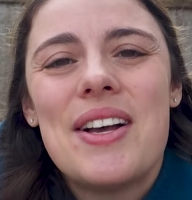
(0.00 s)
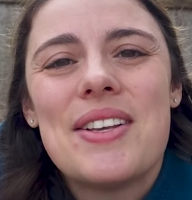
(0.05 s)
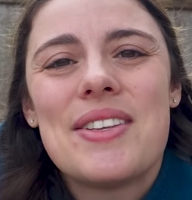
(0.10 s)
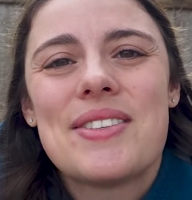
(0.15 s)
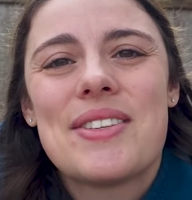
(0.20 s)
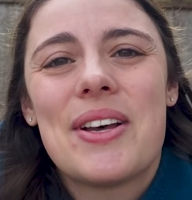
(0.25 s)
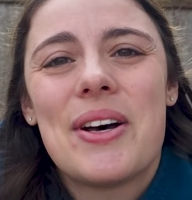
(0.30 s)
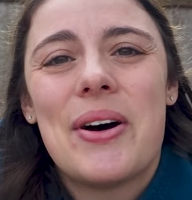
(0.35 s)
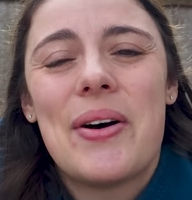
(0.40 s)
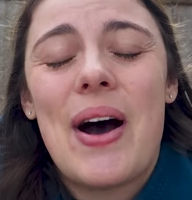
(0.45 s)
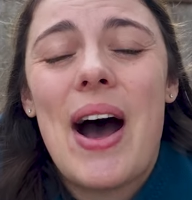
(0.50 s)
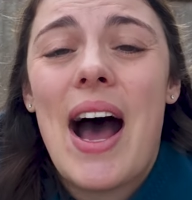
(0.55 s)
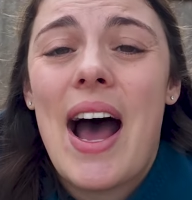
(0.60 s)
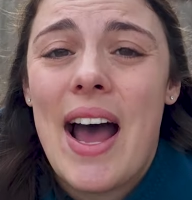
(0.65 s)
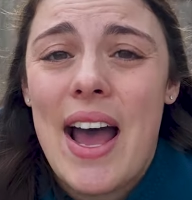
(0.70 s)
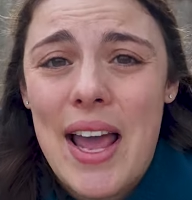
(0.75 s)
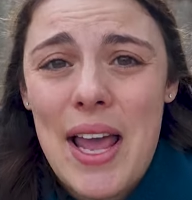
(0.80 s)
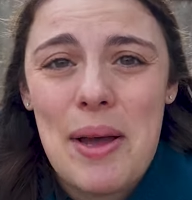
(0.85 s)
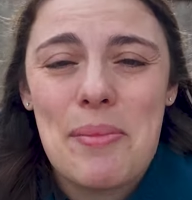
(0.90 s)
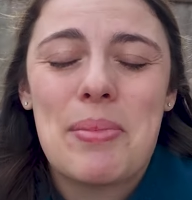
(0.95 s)
So
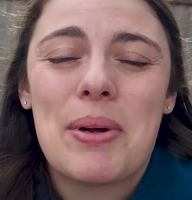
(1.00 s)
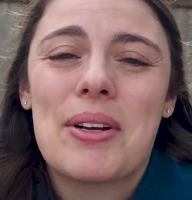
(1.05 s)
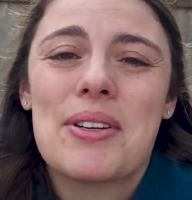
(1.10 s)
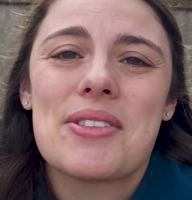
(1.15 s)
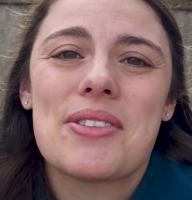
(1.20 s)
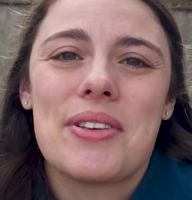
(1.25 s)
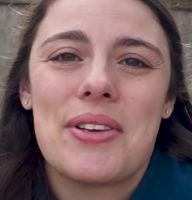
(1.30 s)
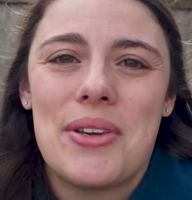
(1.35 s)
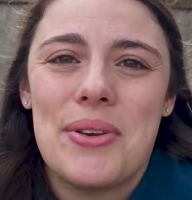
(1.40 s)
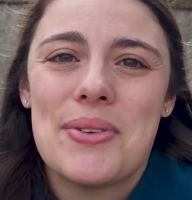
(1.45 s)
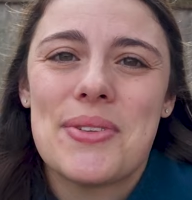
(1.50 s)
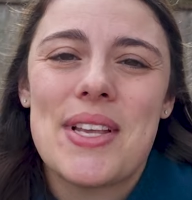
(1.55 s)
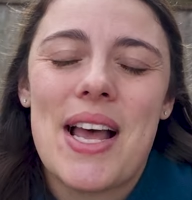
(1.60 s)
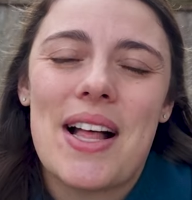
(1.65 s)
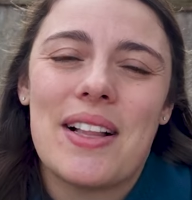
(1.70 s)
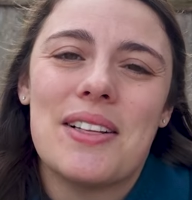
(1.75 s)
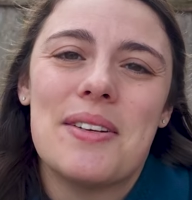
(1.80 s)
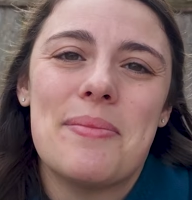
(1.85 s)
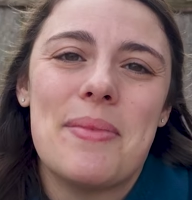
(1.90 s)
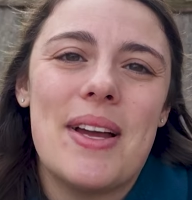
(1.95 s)
I personally use
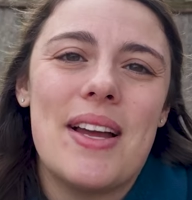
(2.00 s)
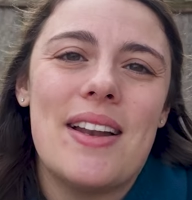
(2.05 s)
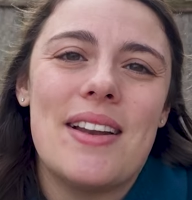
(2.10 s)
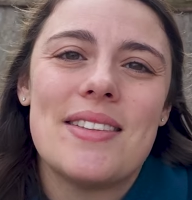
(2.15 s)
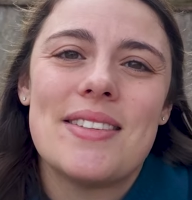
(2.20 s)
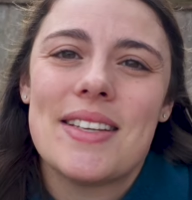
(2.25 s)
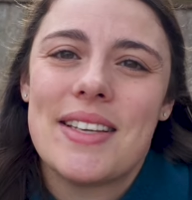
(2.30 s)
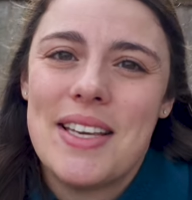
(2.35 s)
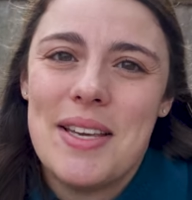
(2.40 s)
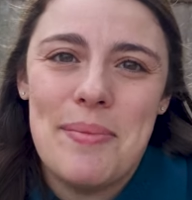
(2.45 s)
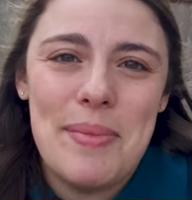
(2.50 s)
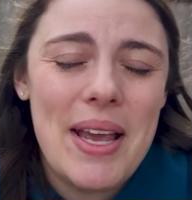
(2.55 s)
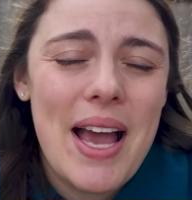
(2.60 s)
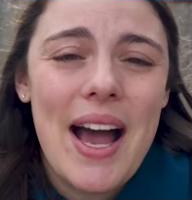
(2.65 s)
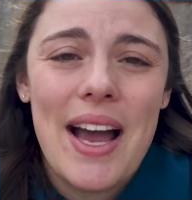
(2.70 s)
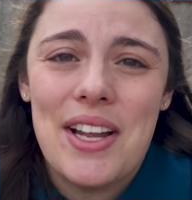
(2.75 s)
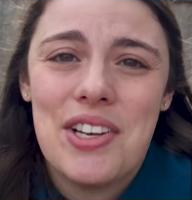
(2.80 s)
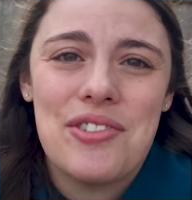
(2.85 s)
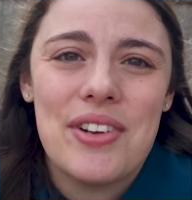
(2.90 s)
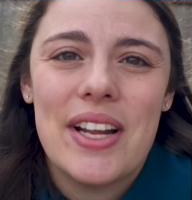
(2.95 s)
Element to keep me
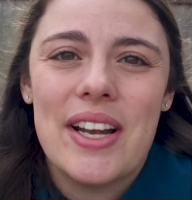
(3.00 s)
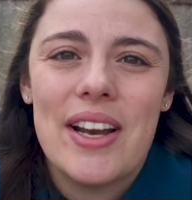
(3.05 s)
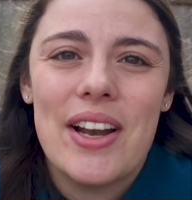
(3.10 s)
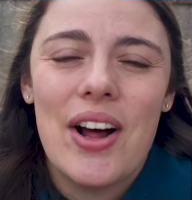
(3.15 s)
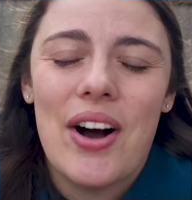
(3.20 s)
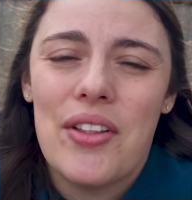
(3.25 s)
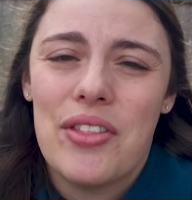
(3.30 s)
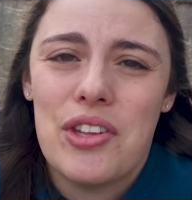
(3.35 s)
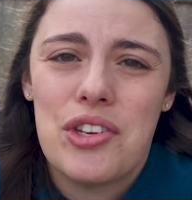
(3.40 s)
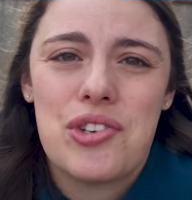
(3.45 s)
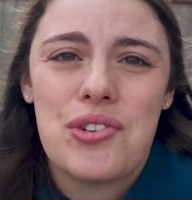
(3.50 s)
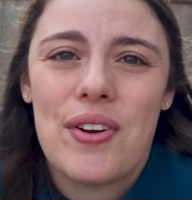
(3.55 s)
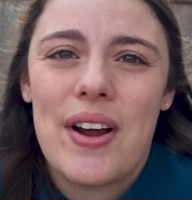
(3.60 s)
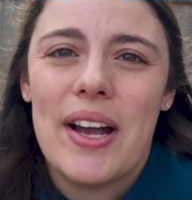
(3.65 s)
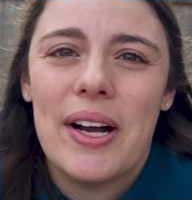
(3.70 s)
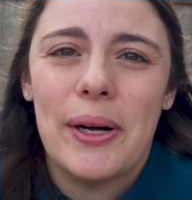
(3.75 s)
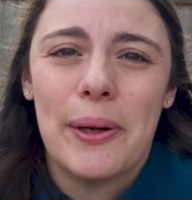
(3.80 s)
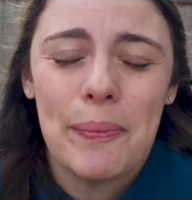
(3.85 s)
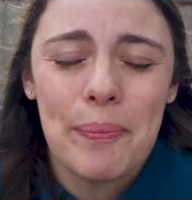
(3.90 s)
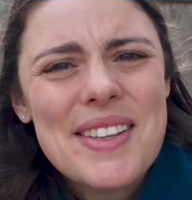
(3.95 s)
hydrated on the
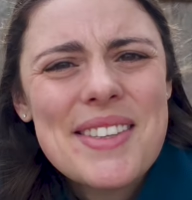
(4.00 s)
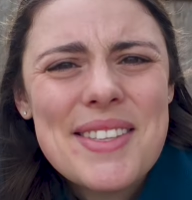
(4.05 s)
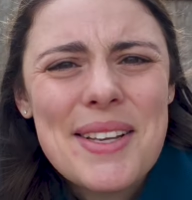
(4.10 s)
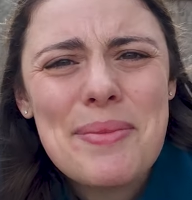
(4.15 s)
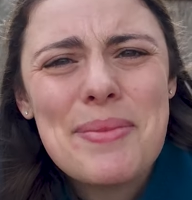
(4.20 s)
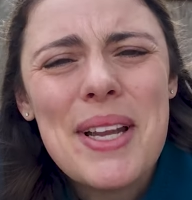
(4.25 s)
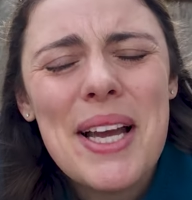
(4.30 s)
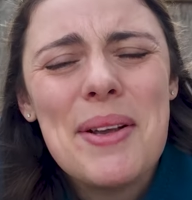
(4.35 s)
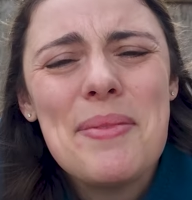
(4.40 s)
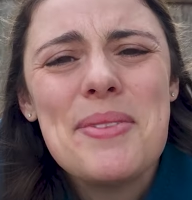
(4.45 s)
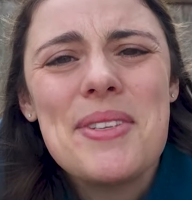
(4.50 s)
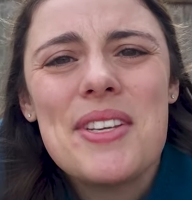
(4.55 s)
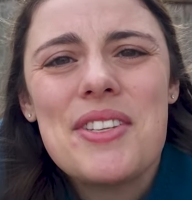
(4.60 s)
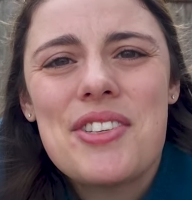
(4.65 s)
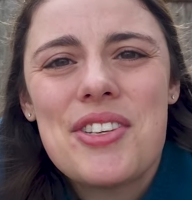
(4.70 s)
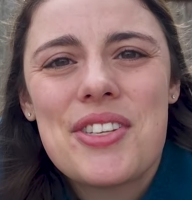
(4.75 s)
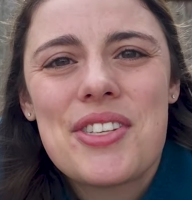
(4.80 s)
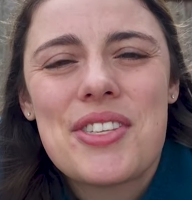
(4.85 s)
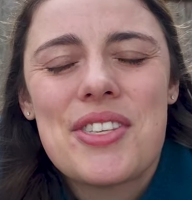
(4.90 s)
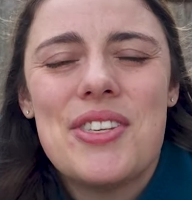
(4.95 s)
trail. Sometimes
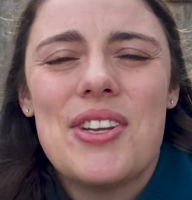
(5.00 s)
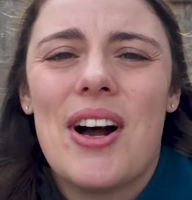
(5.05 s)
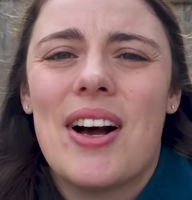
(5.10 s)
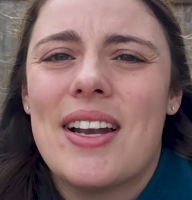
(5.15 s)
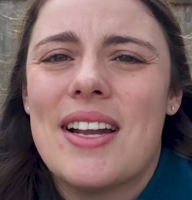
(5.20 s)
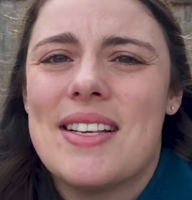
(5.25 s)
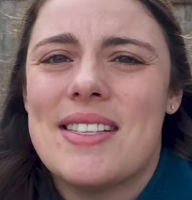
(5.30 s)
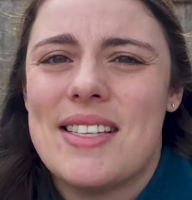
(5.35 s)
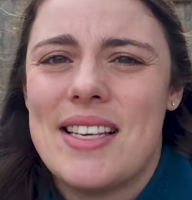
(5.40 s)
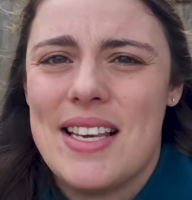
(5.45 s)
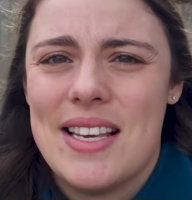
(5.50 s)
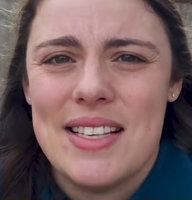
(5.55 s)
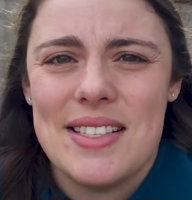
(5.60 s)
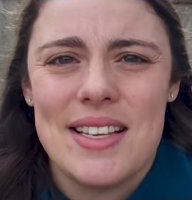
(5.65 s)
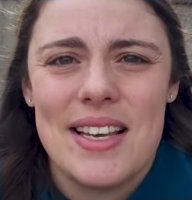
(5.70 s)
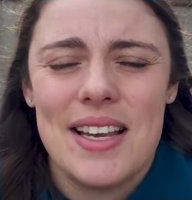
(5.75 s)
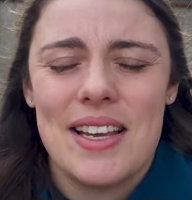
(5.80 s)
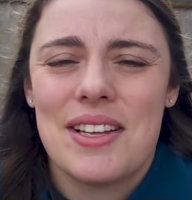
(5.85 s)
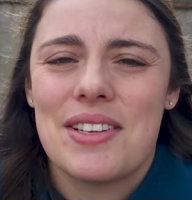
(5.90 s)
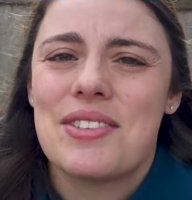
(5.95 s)
it's just not as
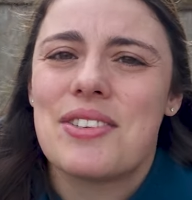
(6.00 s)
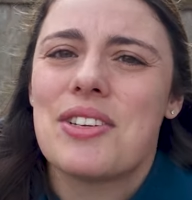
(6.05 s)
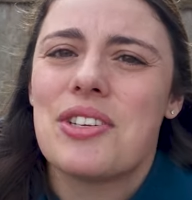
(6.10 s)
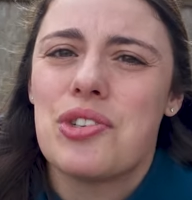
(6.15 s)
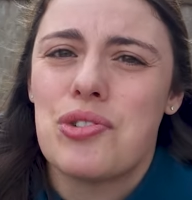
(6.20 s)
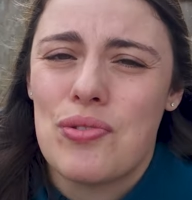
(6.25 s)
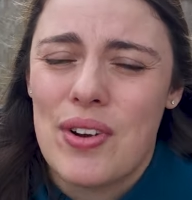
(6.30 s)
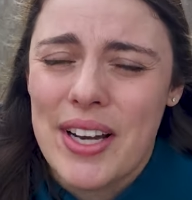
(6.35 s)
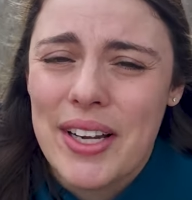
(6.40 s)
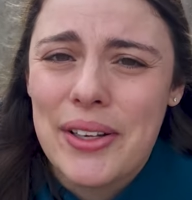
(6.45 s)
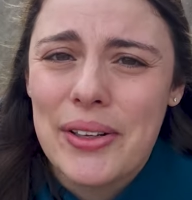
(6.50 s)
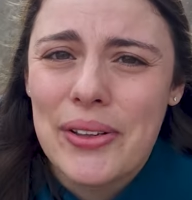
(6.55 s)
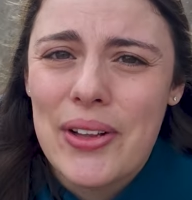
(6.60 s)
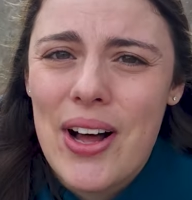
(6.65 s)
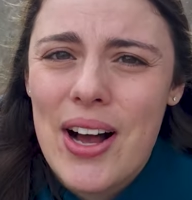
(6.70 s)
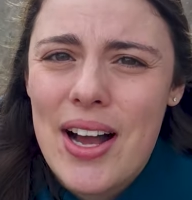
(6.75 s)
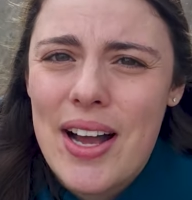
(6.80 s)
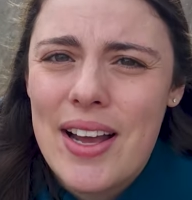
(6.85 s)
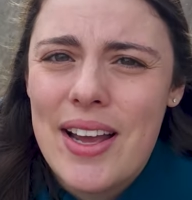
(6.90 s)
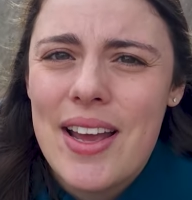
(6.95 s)
easy to drink a
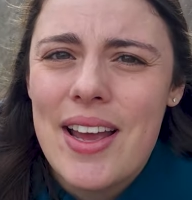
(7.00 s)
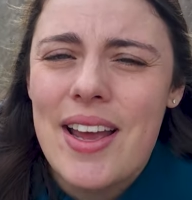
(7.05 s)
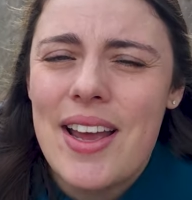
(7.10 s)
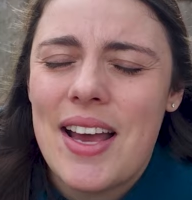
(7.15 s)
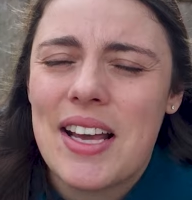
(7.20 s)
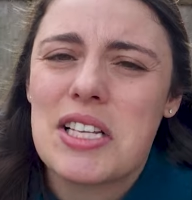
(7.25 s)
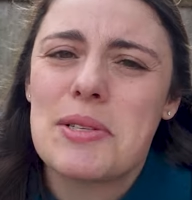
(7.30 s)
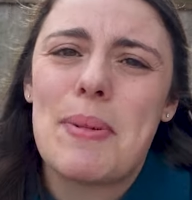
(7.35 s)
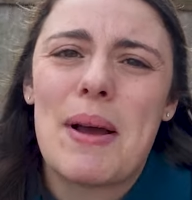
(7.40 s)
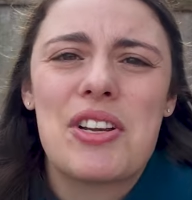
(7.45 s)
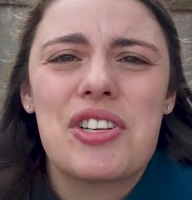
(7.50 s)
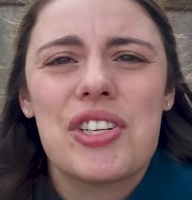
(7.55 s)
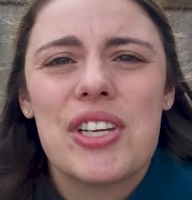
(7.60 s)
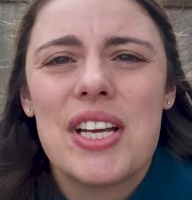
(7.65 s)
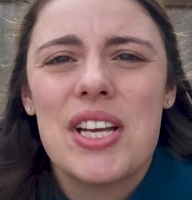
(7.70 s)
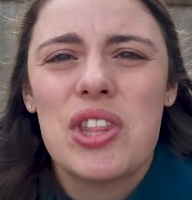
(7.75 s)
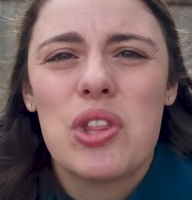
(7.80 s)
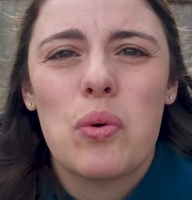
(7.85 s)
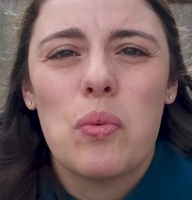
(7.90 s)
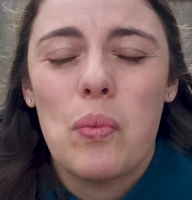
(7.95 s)
lot,
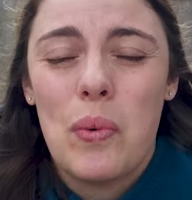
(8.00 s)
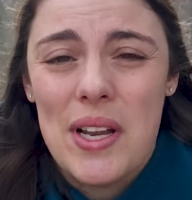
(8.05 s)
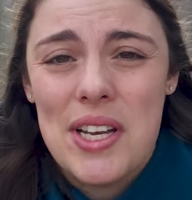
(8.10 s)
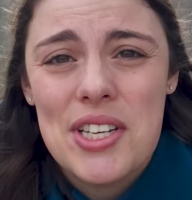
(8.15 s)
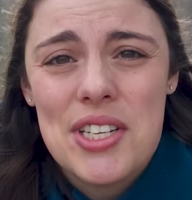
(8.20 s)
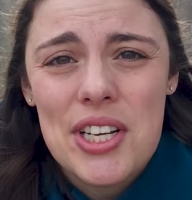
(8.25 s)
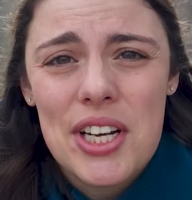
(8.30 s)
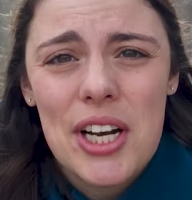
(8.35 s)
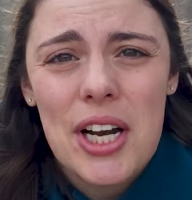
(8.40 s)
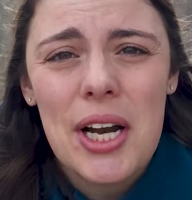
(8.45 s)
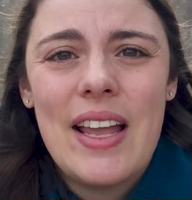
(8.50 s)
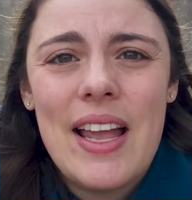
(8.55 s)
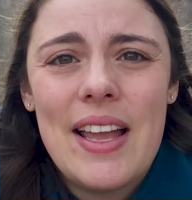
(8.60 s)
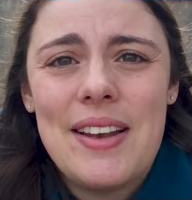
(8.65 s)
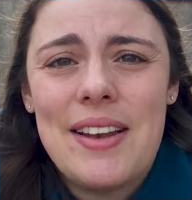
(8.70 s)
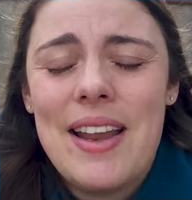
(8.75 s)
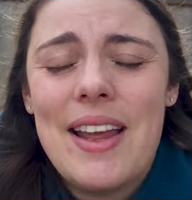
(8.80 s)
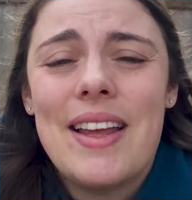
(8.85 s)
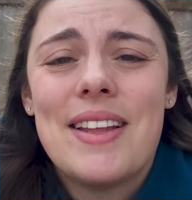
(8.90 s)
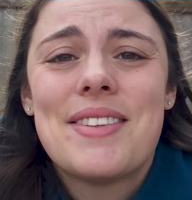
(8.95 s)
especially in the winter.
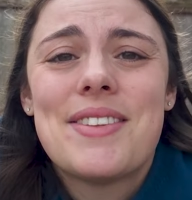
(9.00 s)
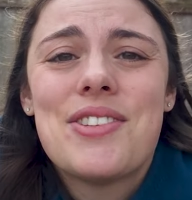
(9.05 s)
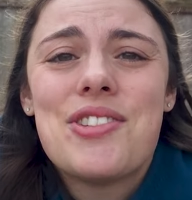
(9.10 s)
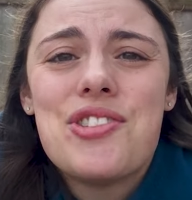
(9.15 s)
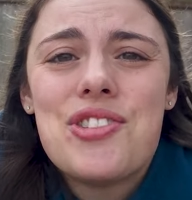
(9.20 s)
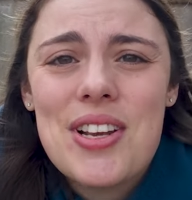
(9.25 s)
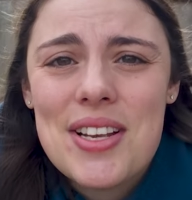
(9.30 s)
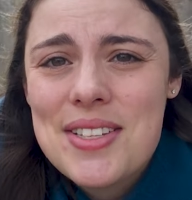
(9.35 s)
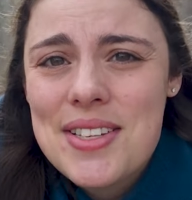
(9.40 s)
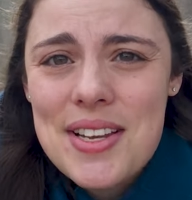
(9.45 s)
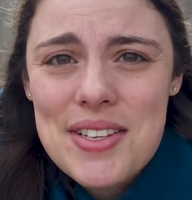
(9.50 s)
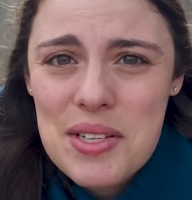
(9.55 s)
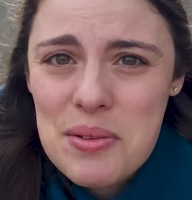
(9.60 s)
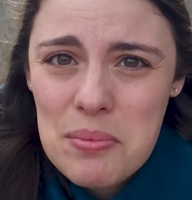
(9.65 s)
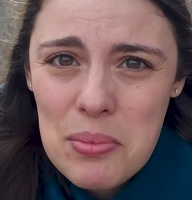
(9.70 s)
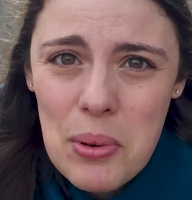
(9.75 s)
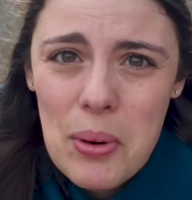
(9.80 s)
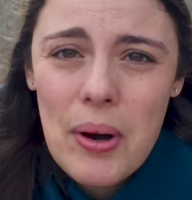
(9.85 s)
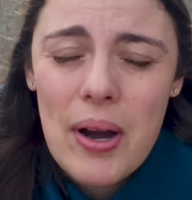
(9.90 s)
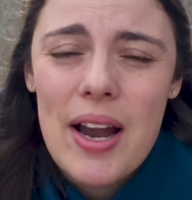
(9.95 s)
And it's just as
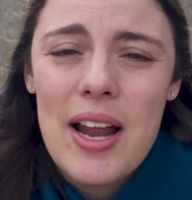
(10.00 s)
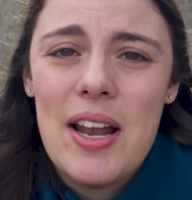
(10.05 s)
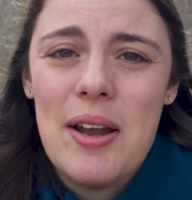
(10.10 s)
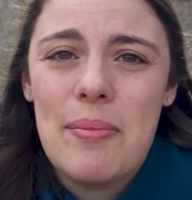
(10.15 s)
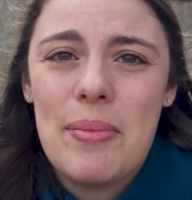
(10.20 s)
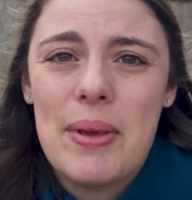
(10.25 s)
important